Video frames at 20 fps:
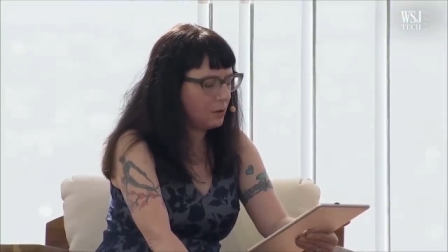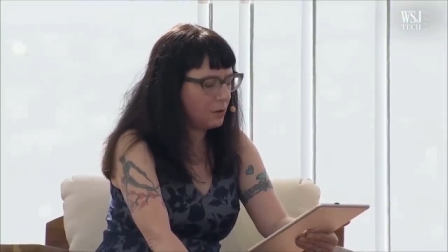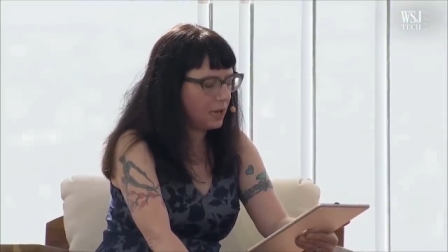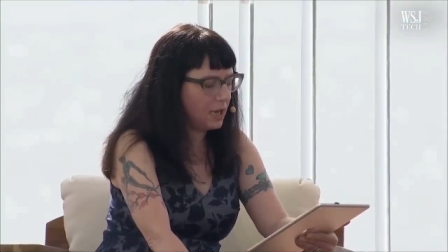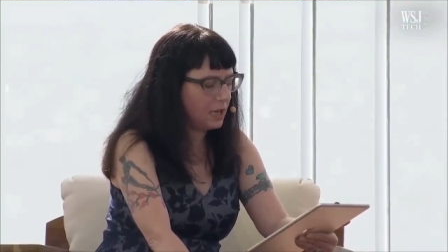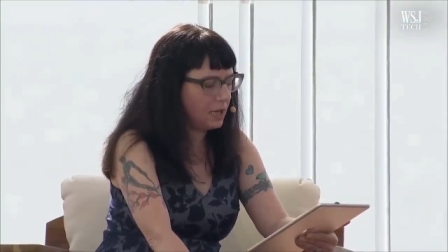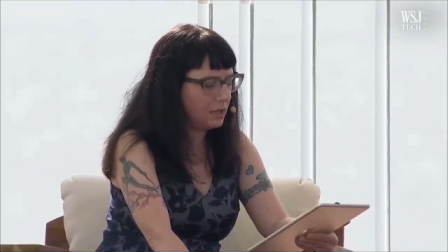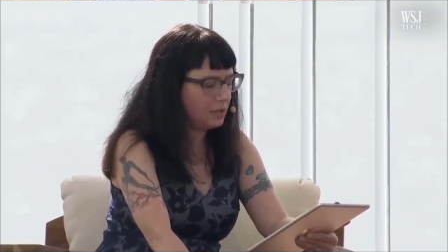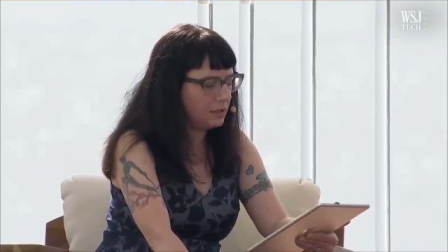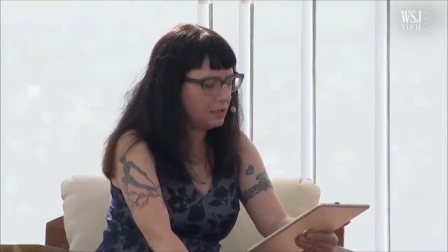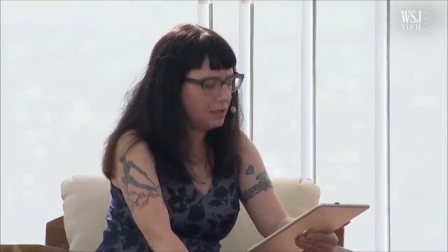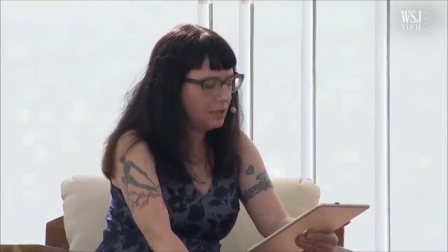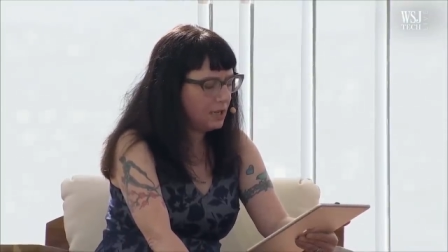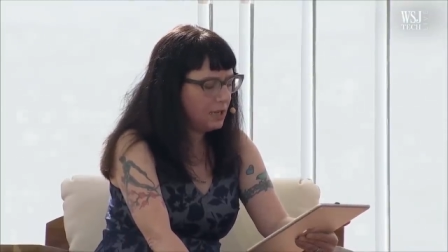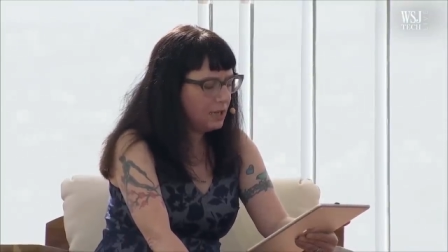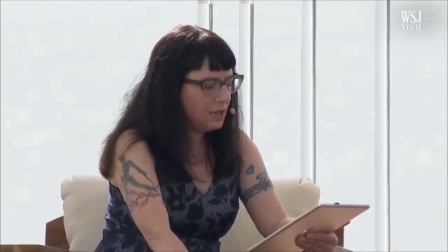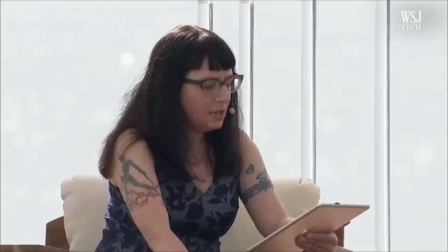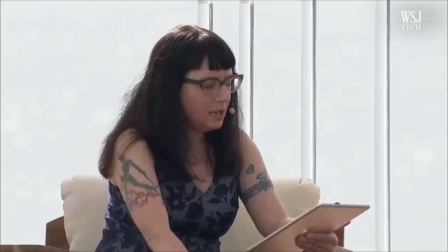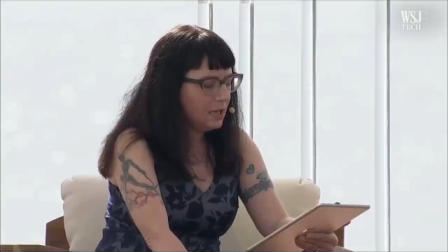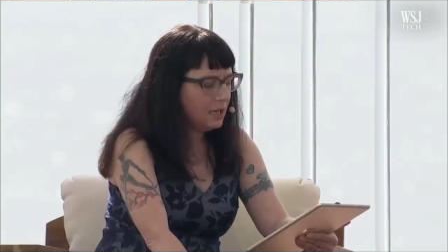And
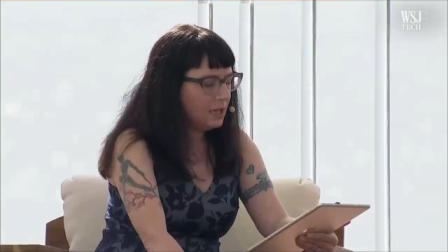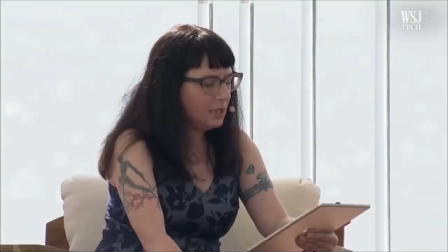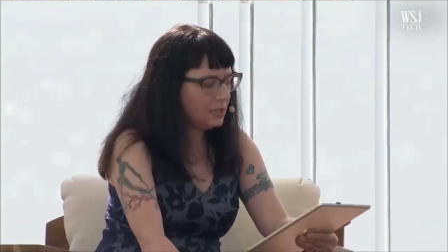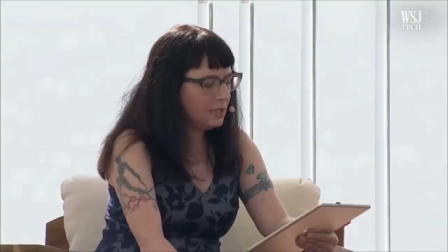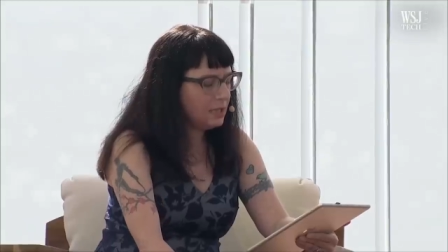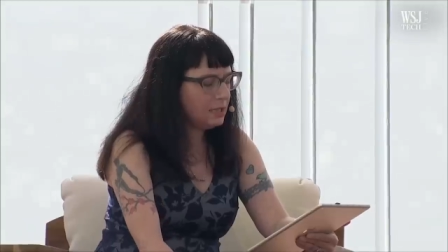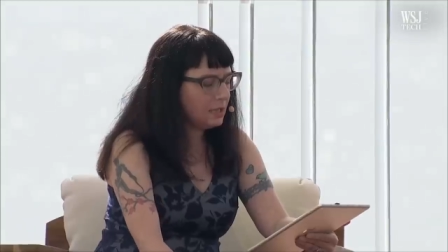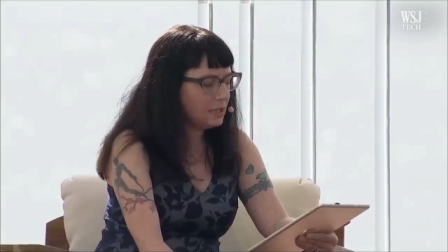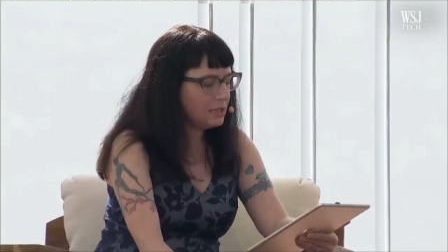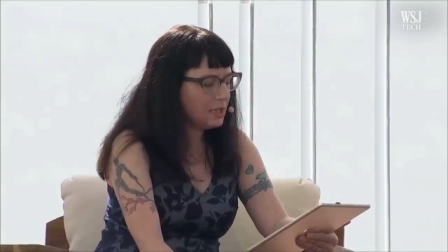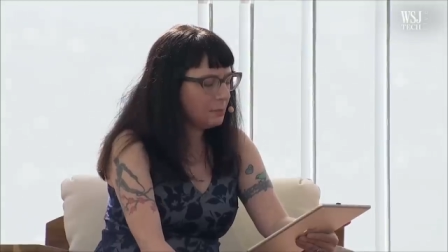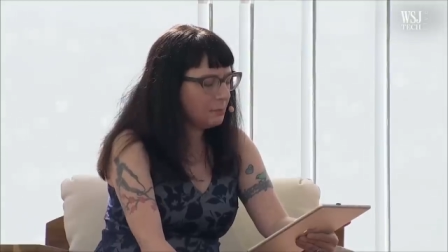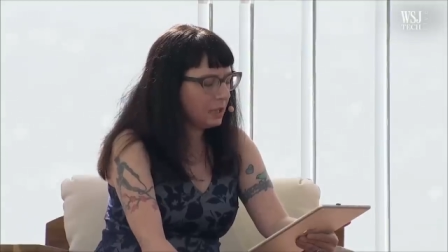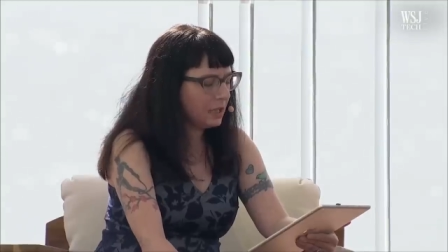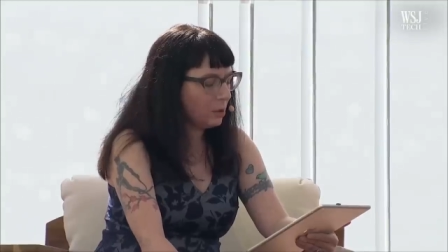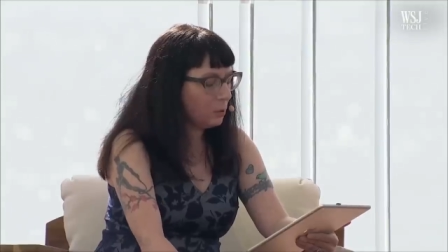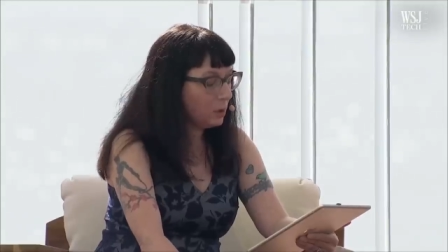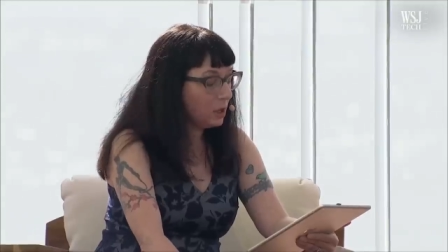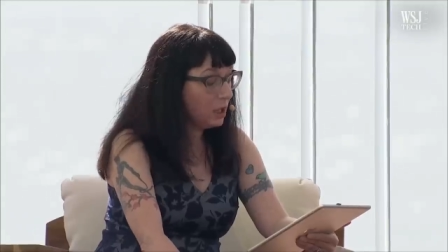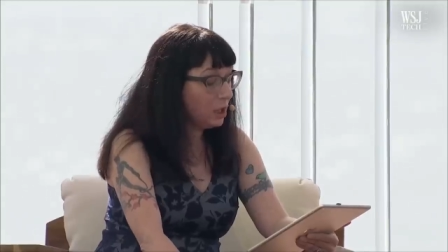it, it does seem like
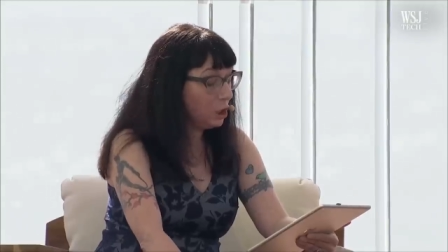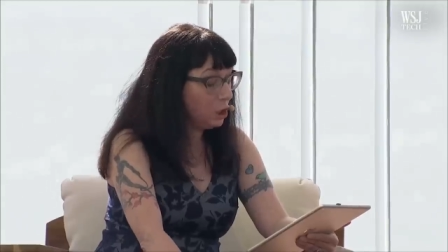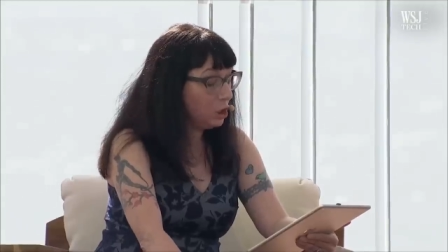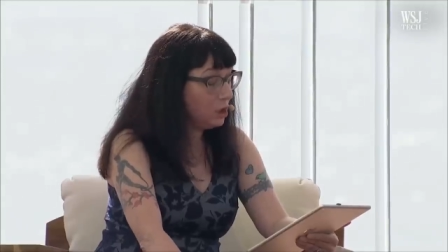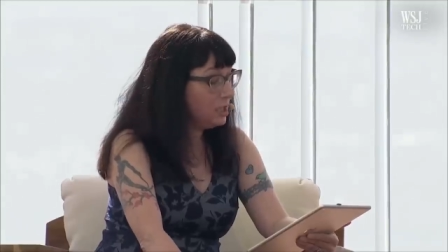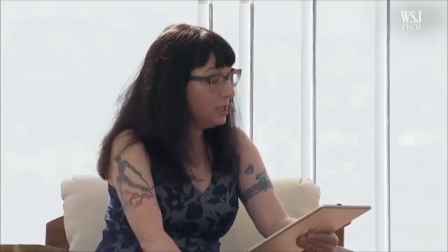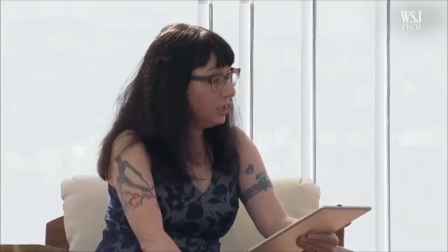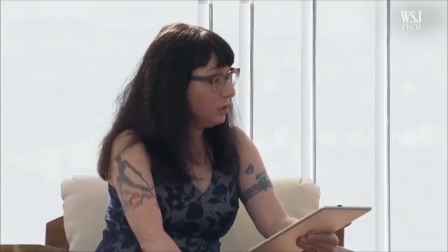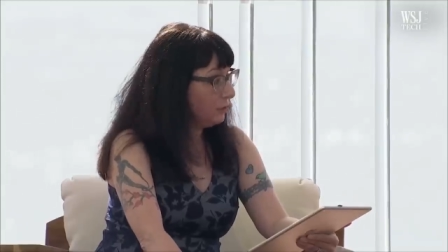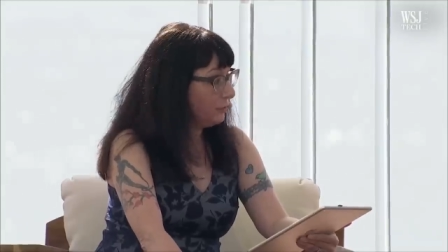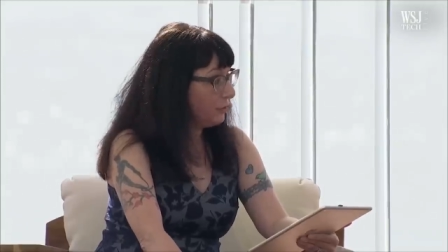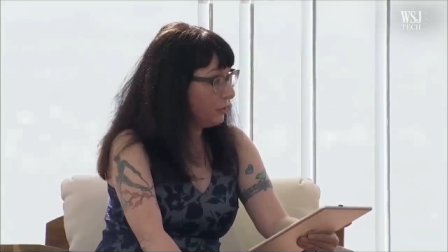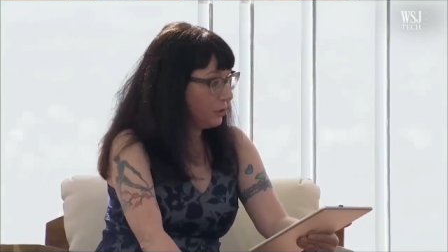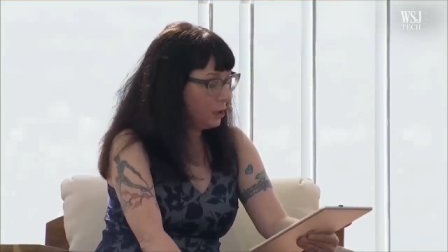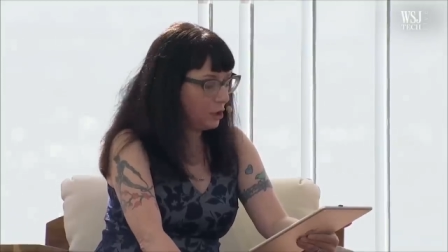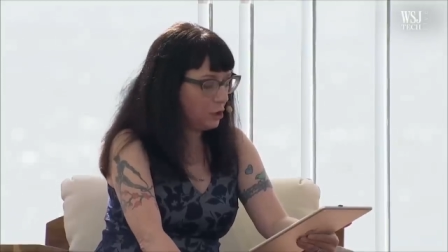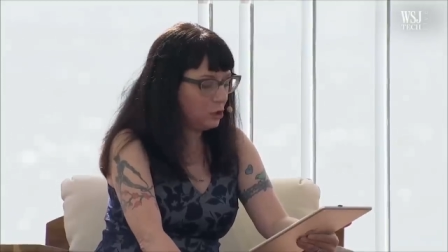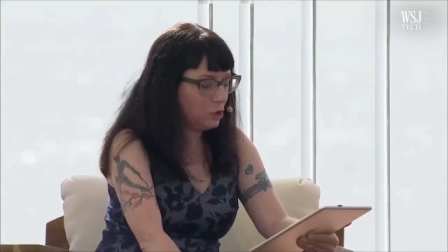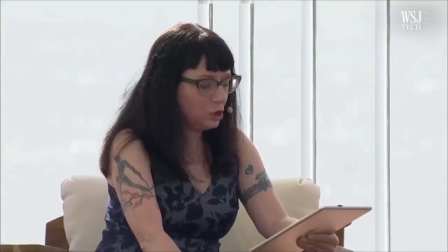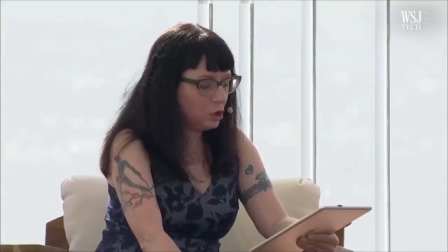a really good deal for the
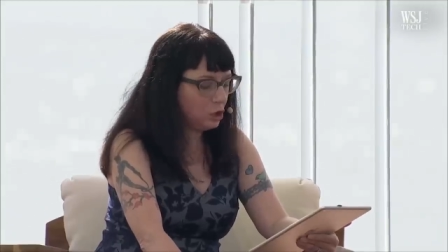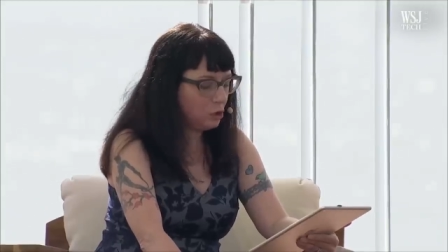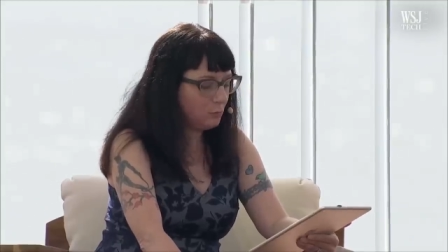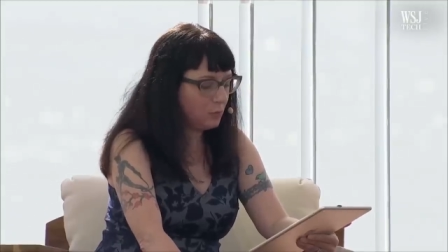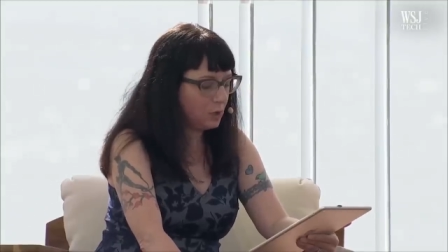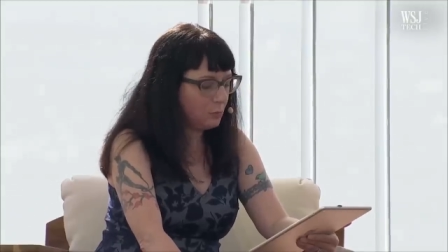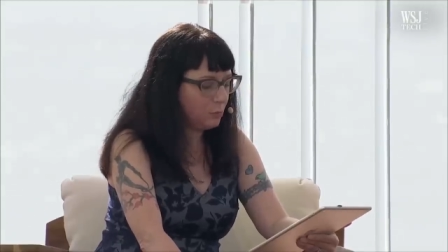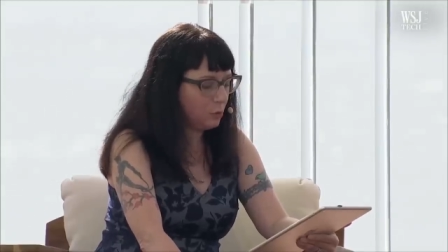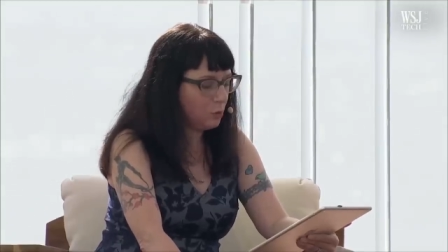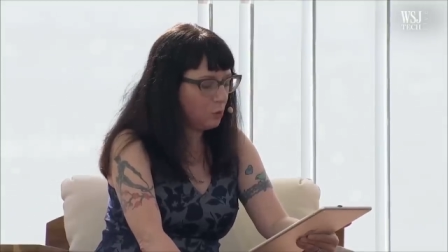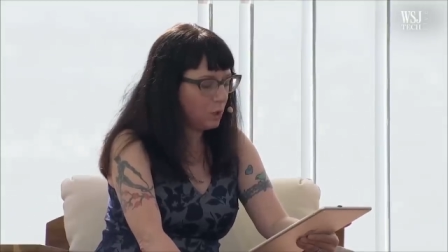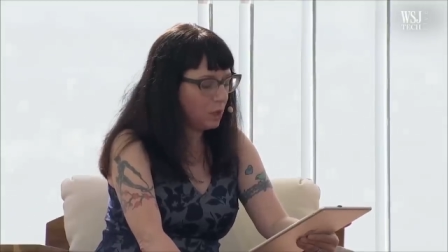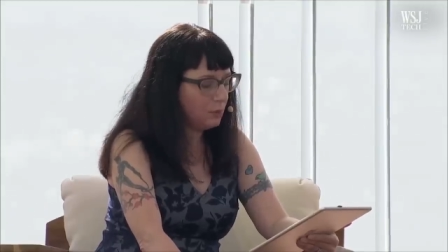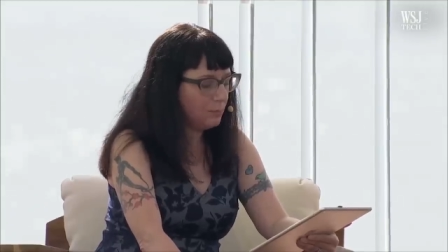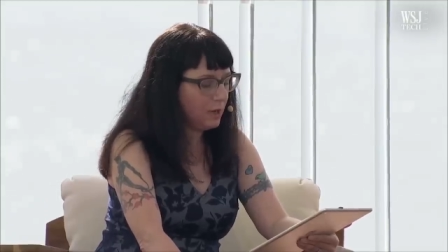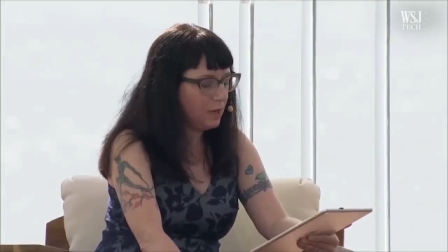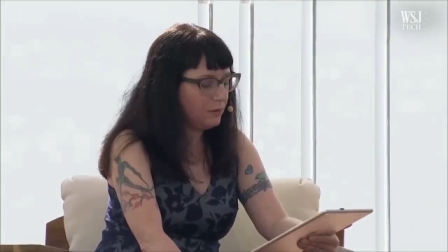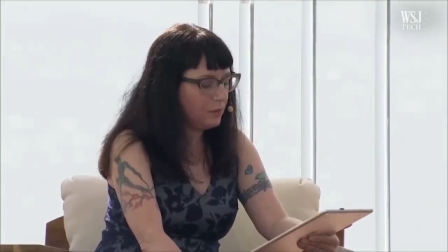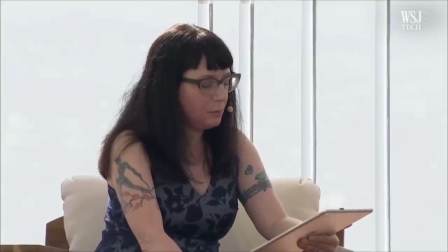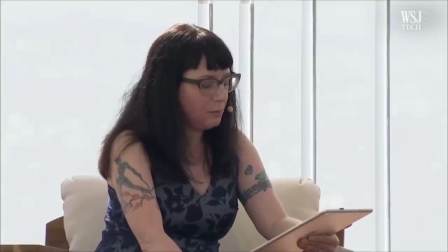consumer, but what
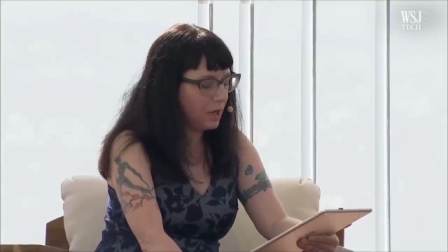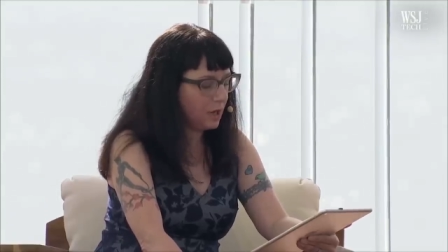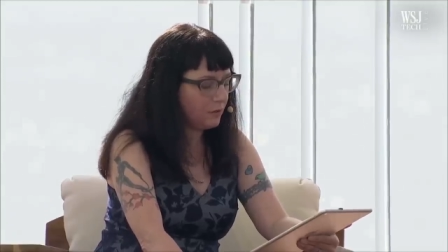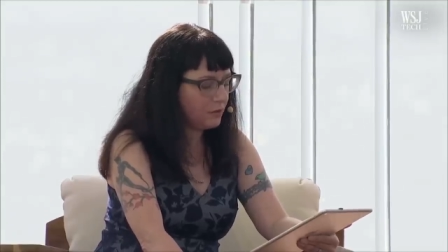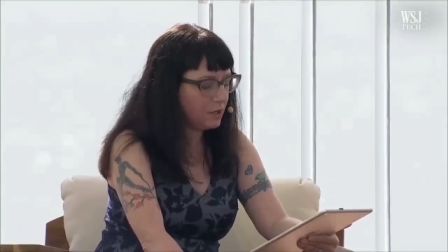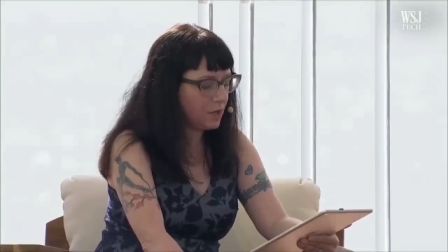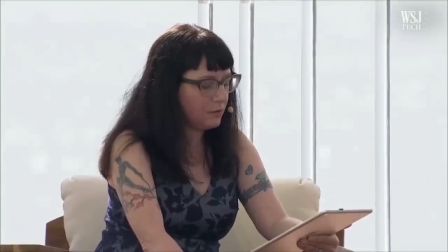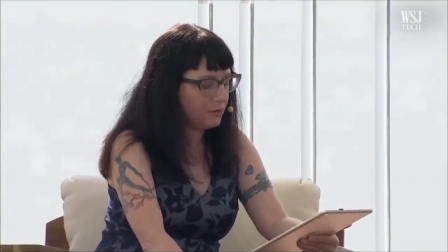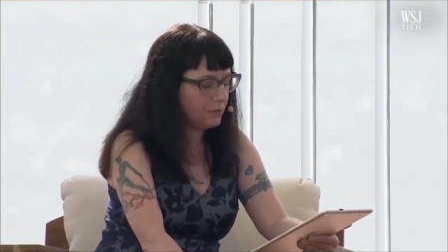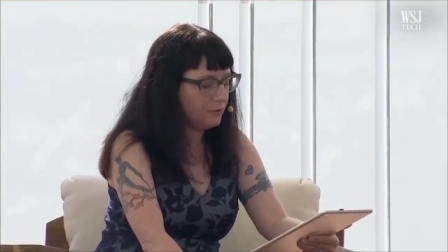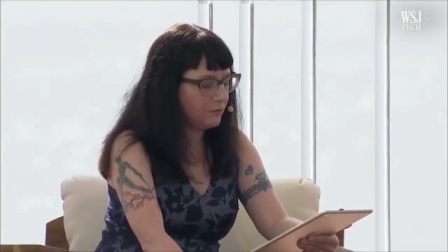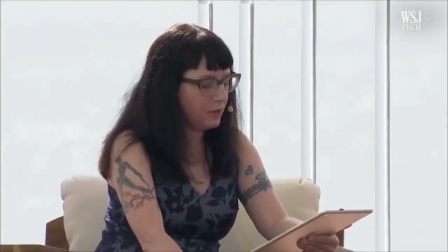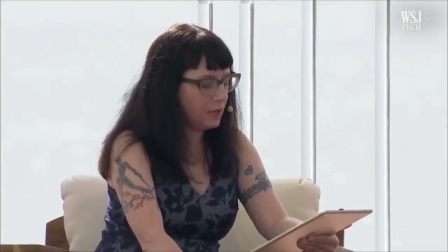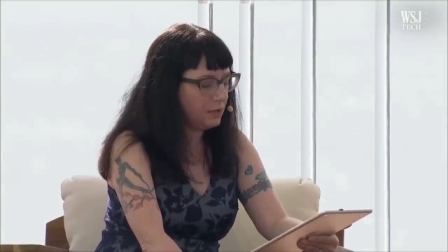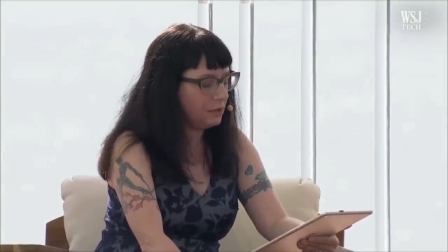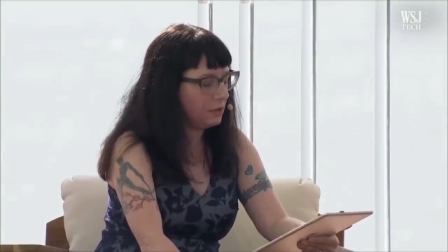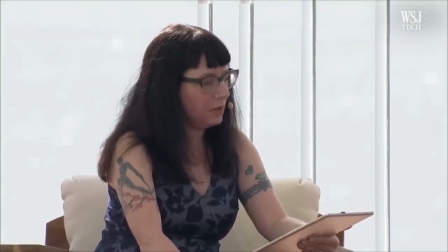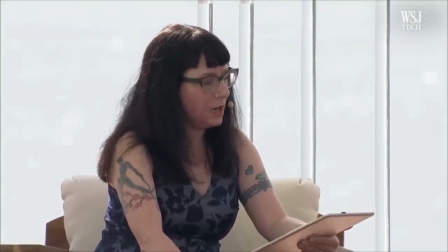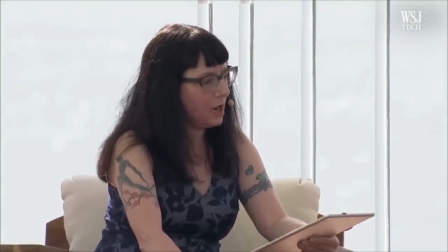about the Microsoft investor?